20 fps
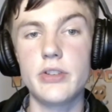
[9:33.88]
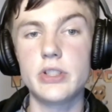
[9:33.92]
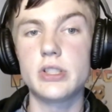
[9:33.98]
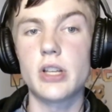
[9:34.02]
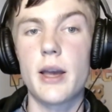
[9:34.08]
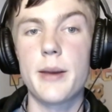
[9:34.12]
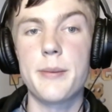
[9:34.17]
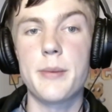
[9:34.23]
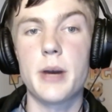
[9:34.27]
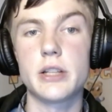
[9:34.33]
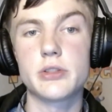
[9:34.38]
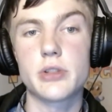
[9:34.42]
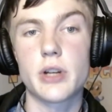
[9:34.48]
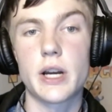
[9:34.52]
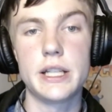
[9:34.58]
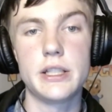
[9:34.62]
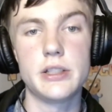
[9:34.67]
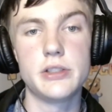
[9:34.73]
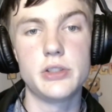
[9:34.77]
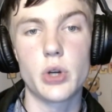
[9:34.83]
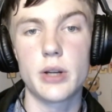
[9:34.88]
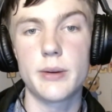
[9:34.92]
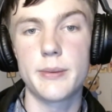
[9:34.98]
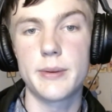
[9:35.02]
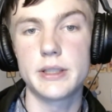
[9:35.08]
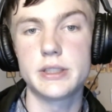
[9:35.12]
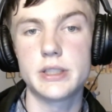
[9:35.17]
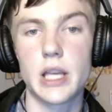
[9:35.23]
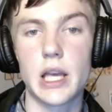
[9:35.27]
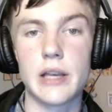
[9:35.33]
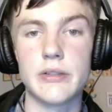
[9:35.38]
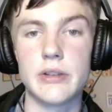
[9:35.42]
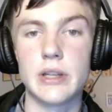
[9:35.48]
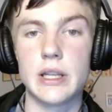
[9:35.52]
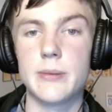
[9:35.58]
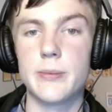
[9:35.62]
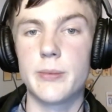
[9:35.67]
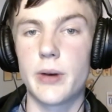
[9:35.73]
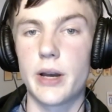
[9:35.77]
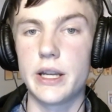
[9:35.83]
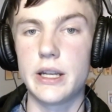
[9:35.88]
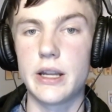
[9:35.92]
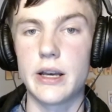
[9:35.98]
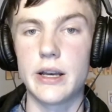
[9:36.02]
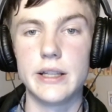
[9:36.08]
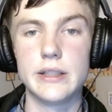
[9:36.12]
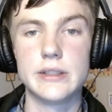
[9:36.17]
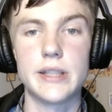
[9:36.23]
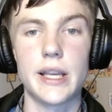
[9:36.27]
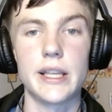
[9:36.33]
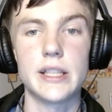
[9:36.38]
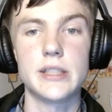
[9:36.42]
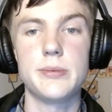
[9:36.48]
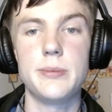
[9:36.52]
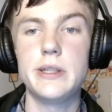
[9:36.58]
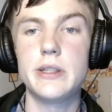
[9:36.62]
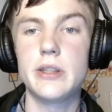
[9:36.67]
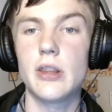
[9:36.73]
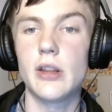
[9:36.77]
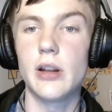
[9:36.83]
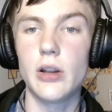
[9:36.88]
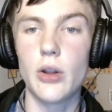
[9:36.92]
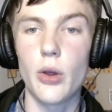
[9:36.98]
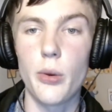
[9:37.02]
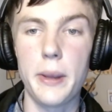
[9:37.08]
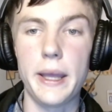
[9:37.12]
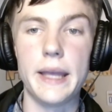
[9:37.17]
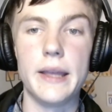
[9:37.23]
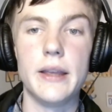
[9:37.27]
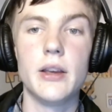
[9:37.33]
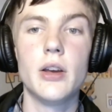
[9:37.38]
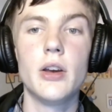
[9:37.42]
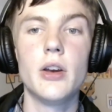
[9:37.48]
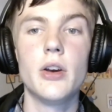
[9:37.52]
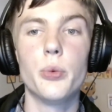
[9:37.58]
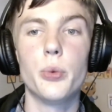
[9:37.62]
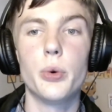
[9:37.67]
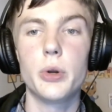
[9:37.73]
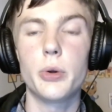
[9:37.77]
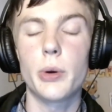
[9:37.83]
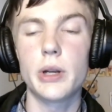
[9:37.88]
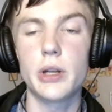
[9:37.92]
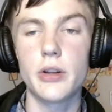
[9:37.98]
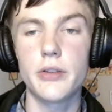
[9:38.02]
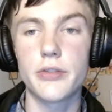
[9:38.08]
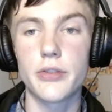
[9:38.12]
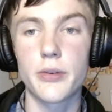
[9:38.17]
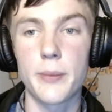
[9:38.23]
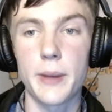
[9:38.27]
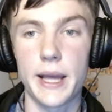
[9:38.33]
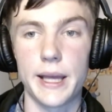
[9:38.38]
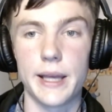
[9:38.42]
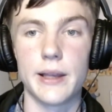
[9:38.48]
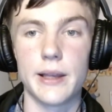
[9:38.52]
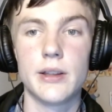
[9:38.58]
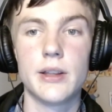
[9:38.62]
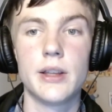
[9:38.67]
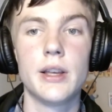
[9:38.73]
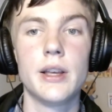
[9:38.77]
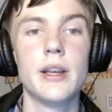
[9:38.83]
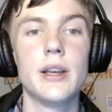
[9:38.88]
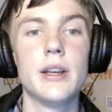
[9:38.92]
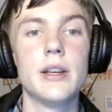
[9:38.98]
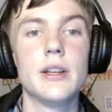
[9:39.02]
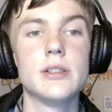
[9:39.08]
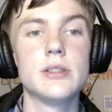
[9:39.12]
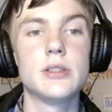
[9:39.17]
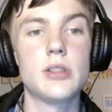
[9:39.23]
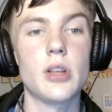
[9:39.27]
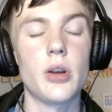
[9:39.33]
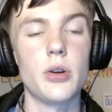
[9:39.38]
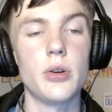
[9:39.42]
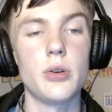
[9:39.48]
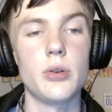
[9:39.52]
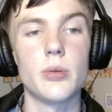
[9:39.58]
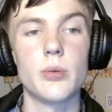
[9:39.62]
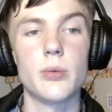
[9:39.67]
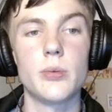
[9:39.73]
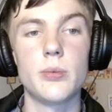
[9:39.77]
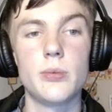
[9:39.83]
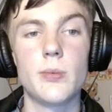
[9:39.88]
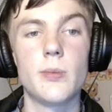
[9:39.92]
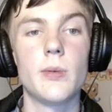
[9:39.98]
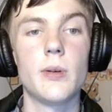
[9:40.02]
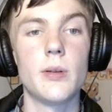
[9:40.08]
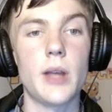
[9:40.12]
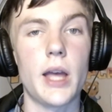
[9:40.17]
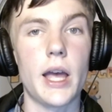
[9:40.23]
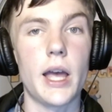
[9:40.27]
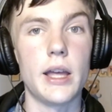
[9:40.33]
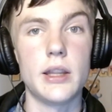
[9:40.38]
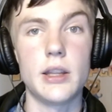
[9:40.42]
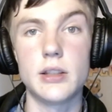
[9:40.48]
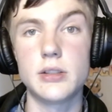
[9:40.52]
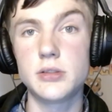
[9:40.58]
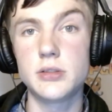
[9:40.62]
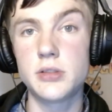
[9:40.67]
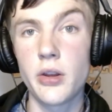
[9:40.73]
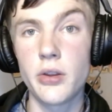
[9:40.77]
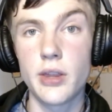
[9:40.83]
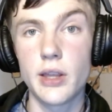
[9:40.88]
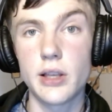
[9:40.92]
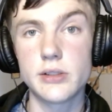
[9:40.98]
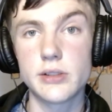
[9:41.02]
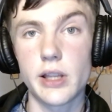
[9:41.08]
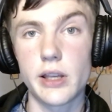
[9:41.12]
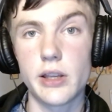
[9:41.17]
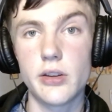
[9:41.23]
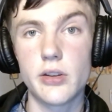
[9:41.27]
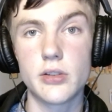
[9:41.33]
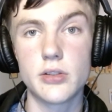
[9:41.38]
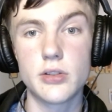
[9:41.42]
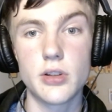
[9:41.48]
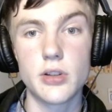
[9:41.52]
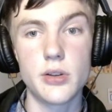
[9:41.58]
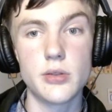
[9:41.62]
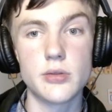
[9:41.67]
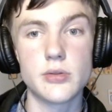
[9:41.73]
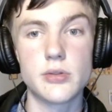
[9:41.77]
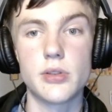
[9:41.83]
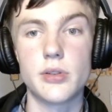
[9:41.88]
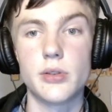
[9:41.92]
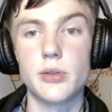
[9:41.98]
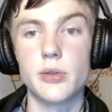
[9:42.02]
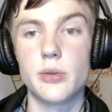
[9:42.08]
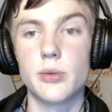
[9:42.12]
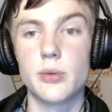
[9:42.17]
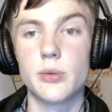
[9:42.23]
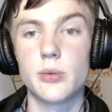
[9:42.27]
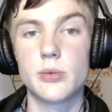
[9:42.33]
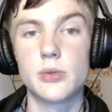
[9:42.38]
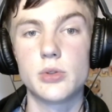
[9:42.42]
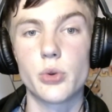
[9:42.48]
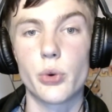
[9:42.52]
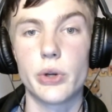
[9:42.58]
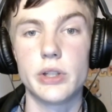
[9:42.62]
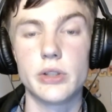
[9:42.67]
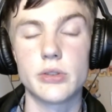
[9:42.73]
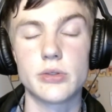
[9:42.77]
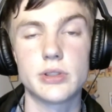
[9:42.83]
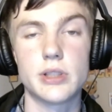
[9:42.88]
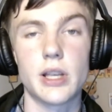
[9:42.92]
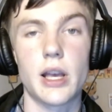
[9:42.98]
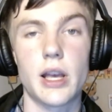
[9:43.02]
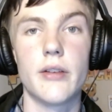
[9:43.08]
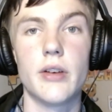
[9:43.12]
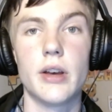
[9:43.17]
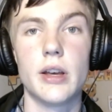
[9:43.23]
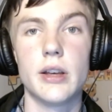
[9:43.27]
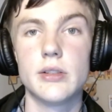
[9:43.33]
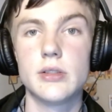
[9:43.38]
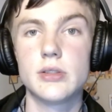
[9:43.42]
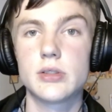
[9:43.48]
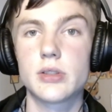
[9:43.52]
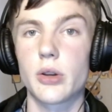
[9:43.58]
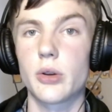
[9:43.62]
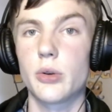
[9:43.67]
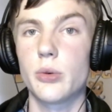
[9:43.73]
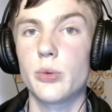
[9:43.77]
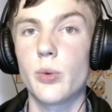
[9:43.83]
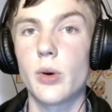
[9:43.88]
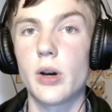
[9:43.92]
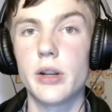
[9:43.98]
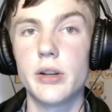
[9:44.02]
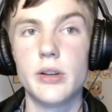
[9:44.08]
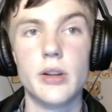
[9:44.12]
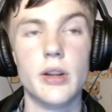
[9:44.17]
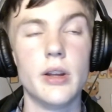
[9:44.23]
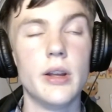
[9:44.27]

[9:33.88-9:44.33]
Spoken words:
time I try to join my server in Minehut, it takes me to the lobby. What do I do from here? So there's two things that you can do to join your server. So one